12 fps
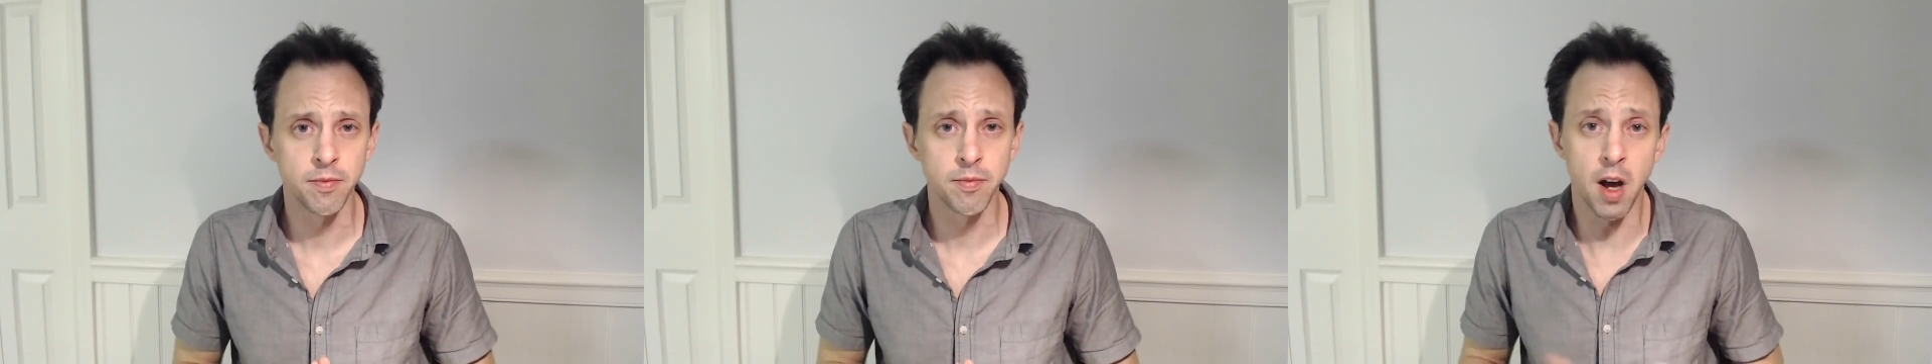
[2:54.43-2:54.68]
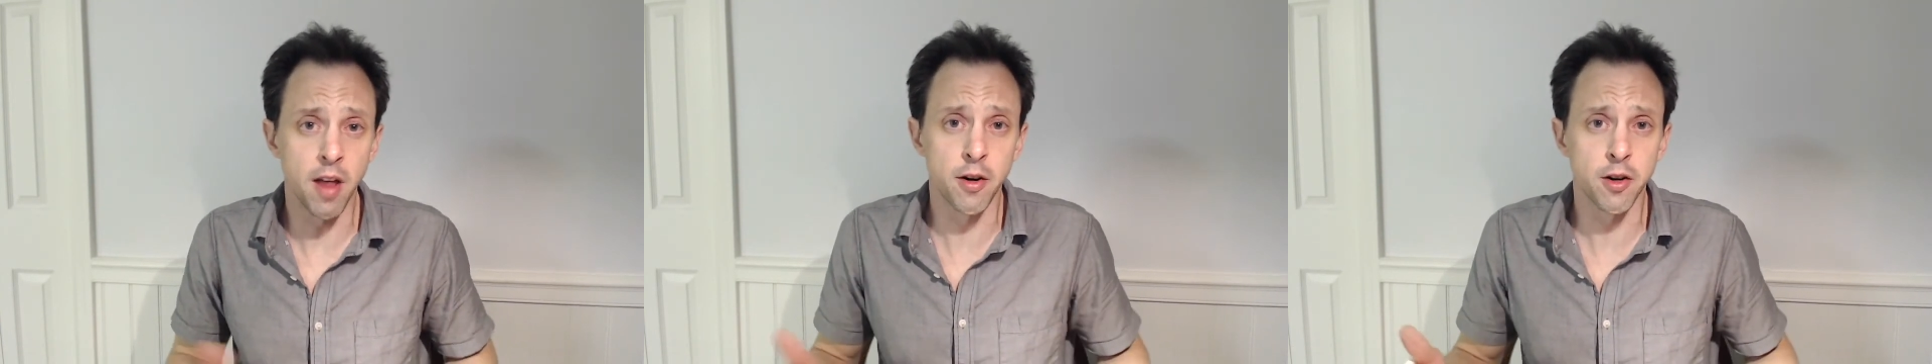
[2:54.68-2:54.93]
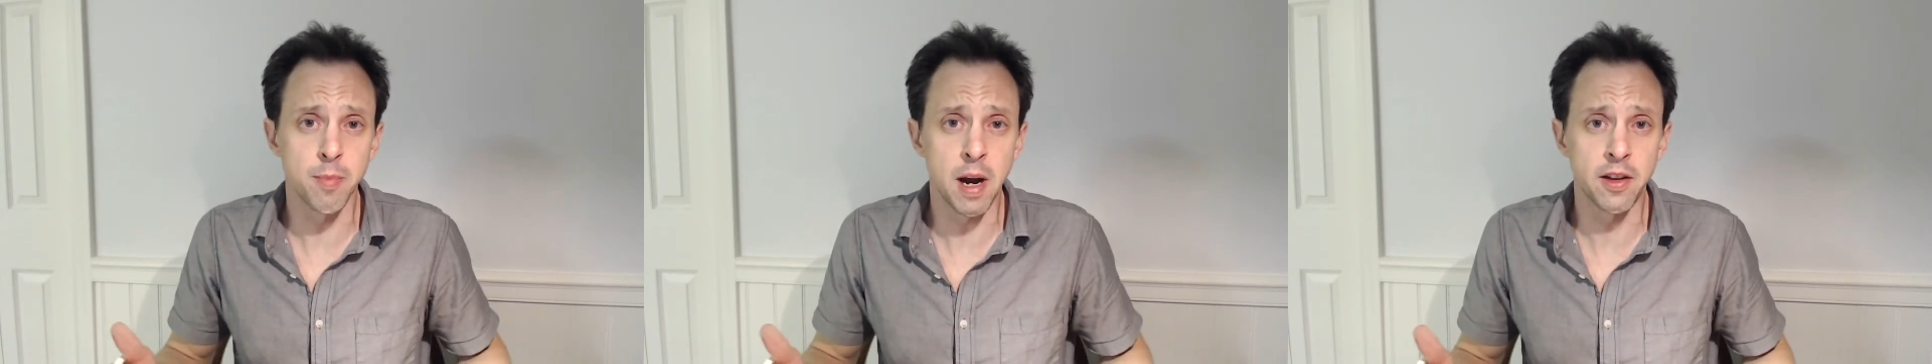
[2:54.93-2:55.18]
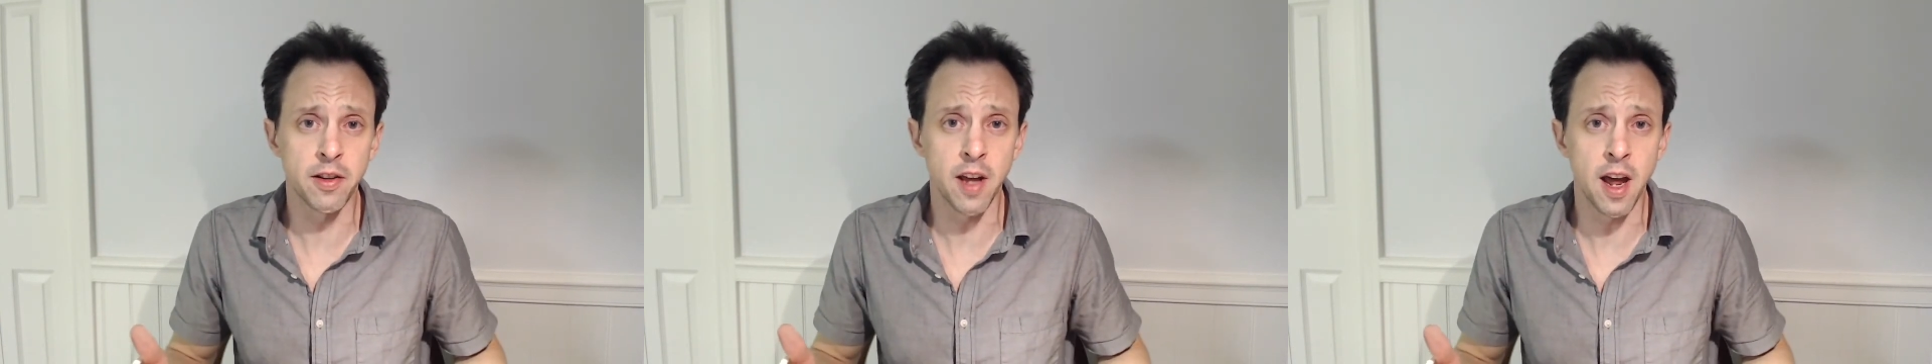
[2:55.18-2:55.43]
Others
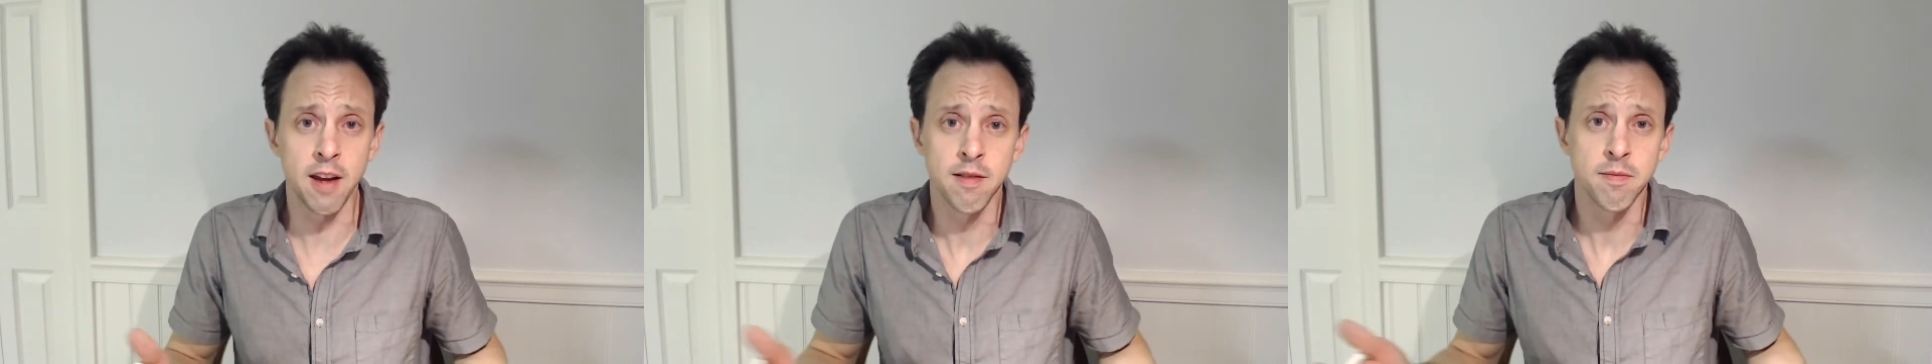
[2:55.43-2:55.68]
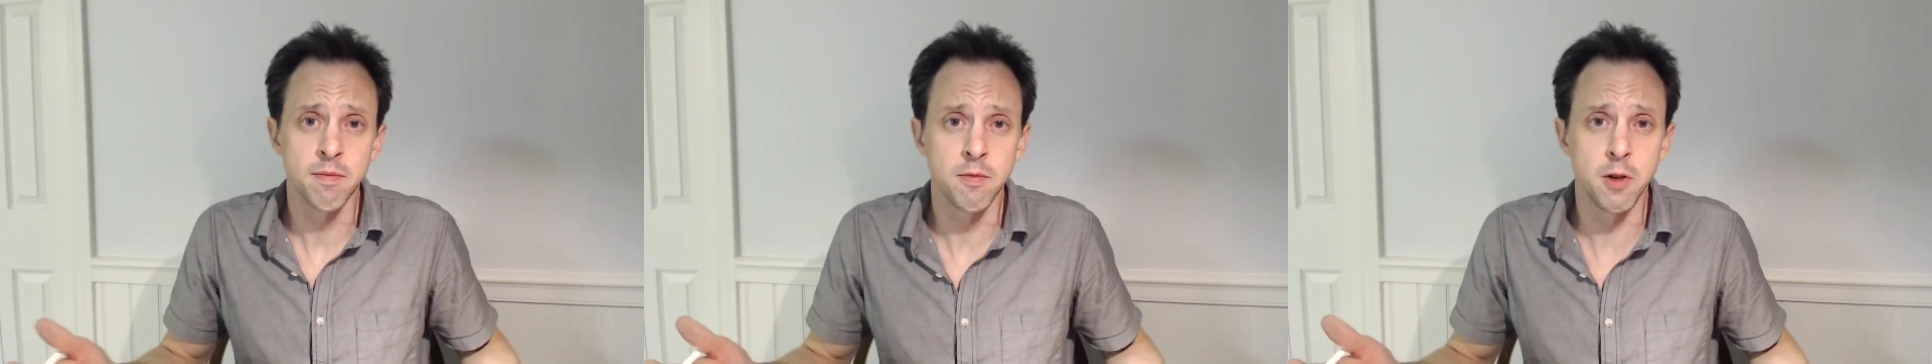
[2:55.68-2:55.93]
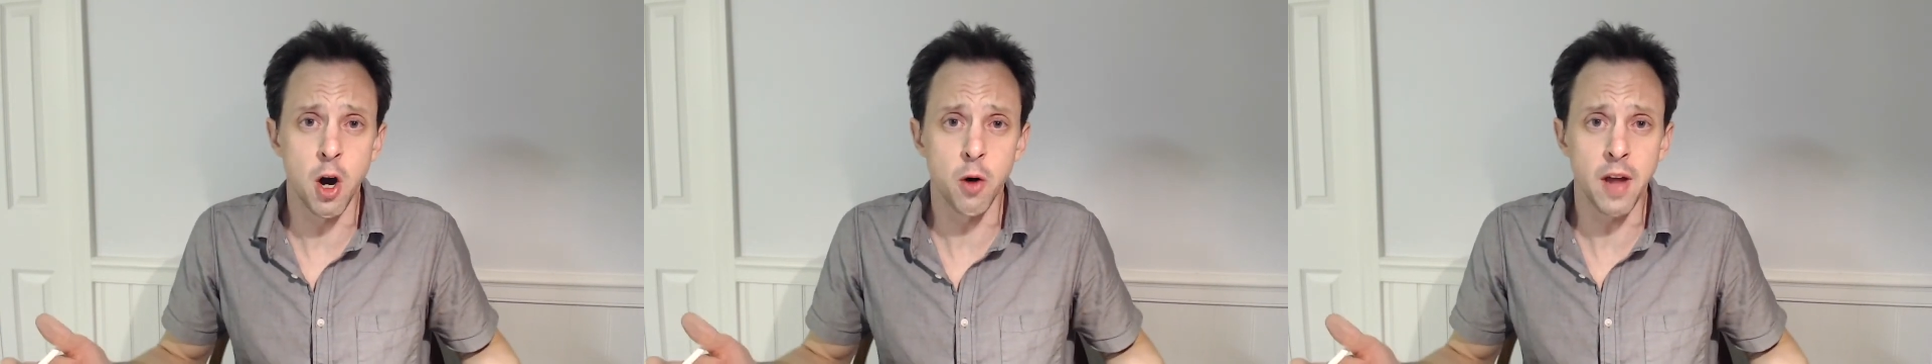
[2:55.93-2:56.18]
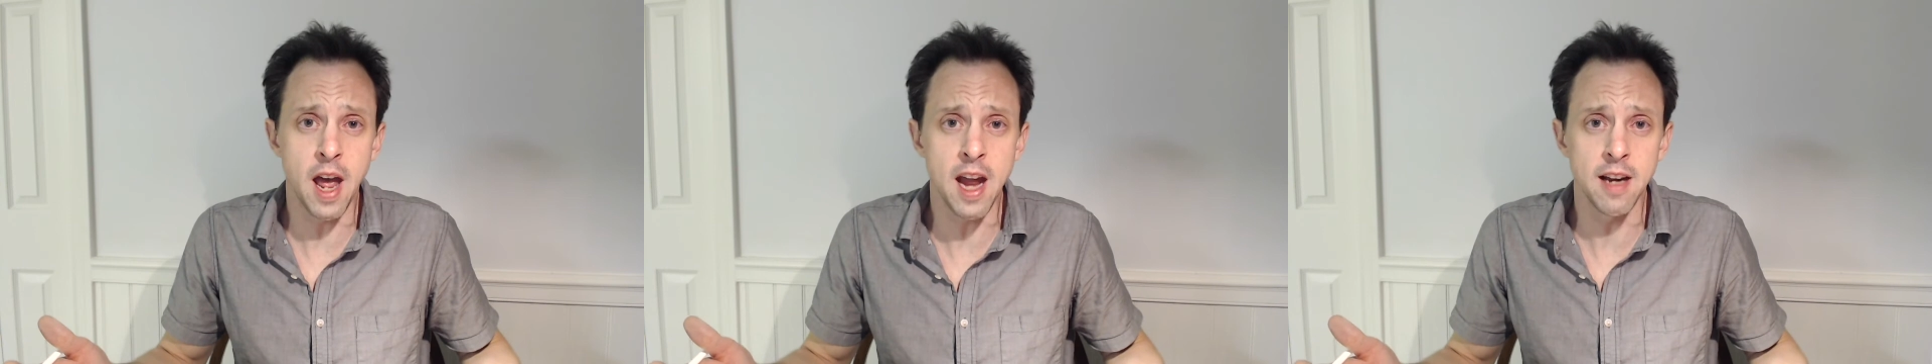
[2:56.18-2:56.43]
might say, don't
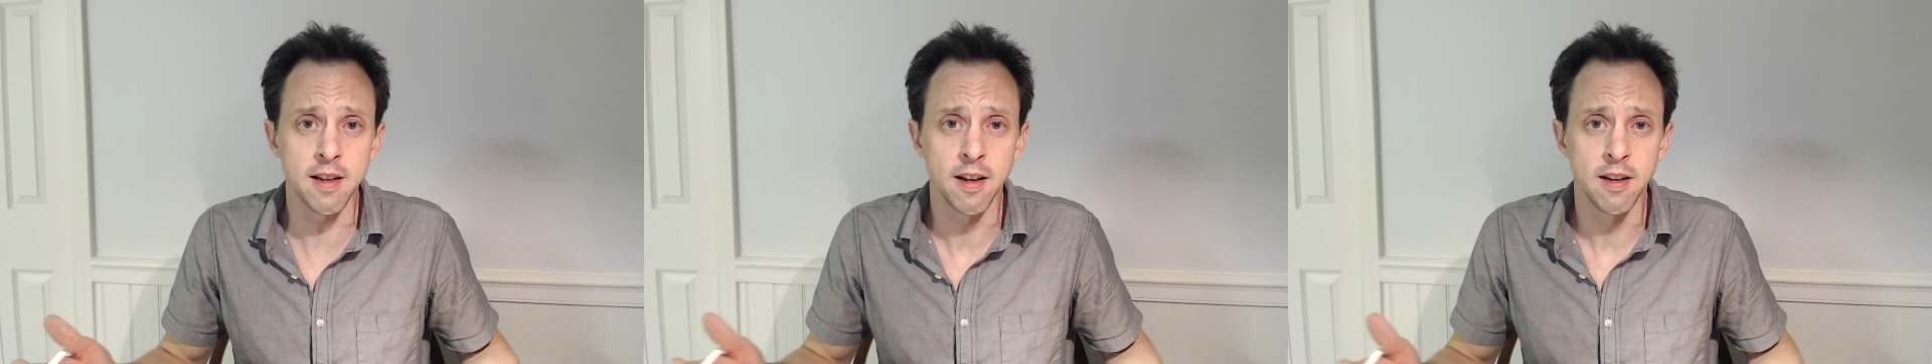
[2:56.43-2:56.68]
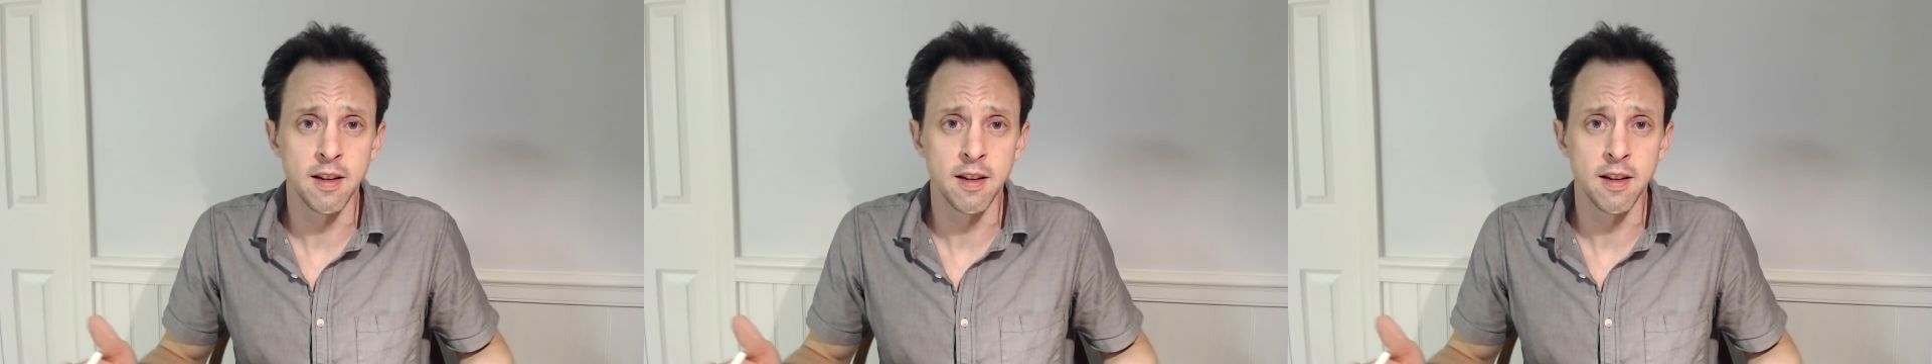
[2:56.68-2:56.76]
hate.